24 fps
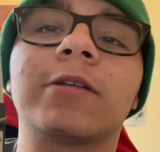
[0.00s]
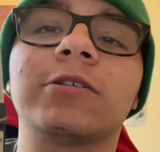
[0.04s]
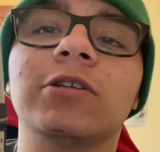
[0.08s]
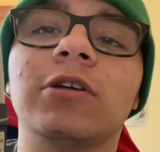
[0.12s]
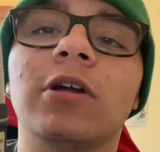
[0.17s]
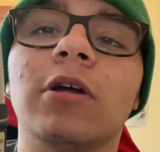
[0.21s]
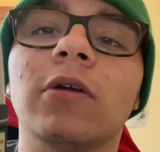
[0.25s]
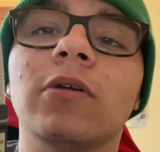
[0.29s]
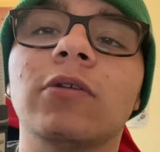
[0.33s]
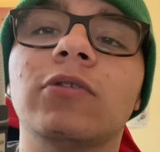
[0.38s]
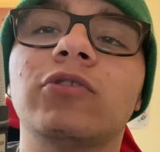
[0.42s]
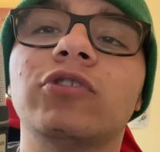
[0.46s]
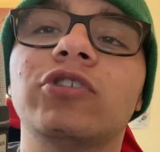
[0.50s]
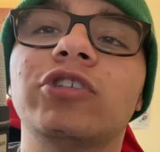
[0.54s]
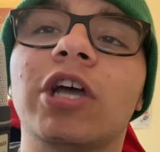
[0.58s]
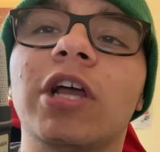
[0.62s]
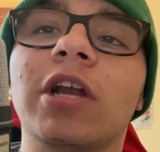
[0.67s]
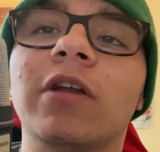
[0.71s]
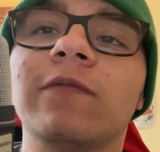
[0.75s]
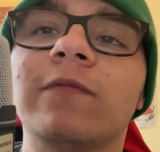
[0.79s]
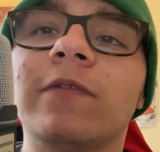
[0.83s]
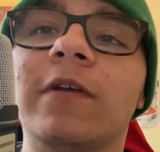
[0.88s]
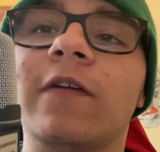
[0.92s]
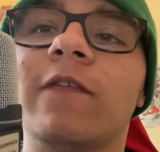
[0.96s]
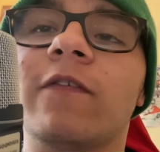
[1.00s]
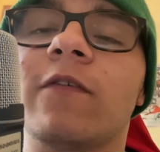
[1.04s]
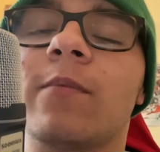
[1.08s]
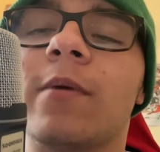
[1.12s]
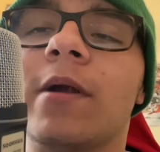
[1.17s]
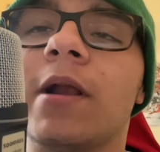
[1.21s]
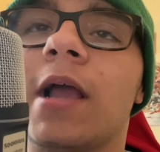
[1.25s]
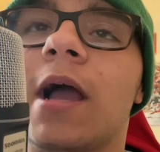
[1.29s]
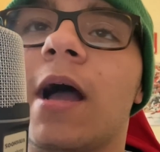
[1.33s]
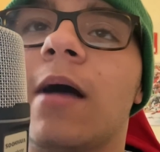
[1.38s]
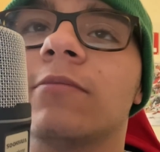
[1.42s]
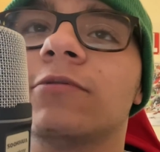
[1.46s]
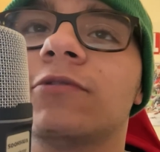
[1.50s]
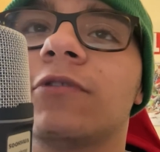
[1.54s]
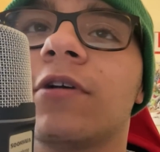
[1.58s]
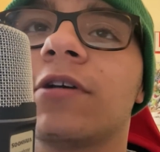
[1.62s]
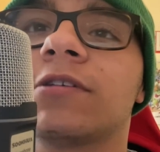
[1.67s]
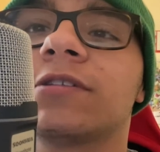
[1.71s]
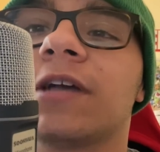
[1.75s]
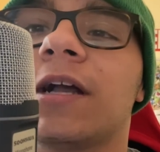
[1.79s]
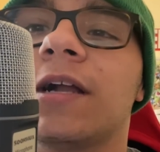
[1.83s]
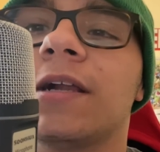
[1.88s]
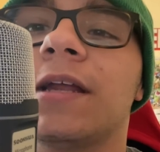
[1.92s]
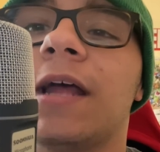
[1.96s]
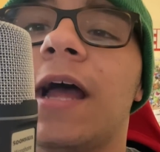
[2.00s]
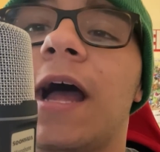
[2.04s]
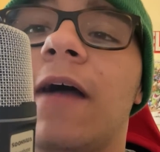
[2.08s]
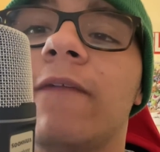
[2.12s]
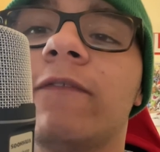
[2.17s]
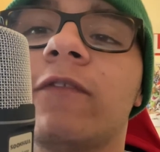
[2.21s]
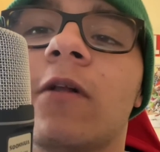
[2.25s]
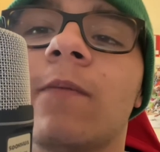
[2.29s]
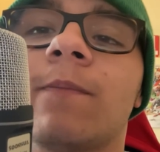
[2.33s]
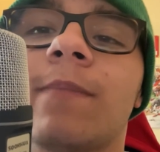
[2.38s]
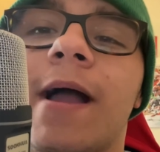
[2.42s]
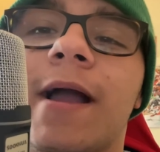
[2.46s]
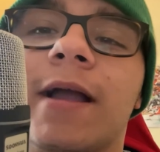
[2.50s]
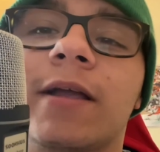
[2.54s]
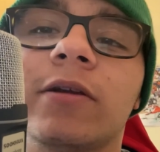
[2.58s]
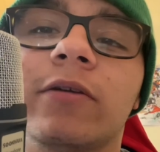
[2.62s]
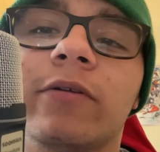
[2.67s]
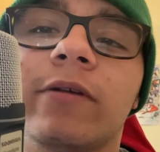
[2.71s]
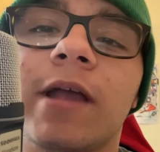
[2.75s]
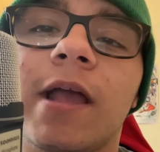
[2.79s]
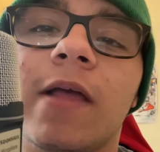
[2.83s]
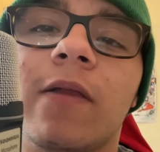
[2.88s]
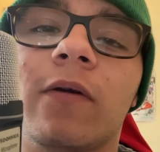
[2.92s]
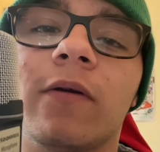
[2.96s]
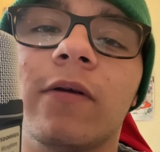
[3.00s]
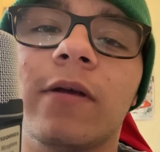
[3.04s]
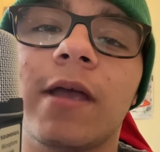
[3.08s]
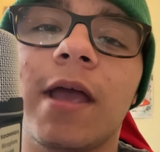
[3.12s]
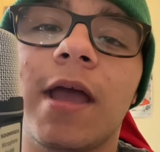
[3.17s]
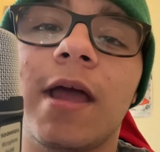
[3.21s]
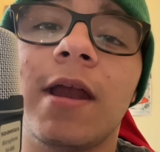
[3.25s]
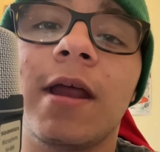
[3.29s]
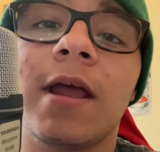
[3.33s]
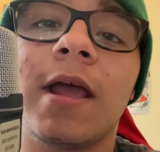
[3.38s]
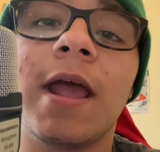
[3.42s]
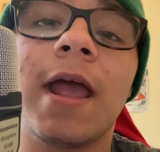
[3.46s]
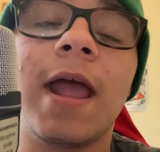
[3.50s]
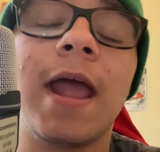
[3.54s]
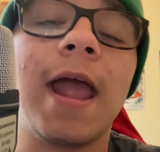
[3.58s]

to another YouTube channel video, everybody, I'm so excited to have y'all back here together again.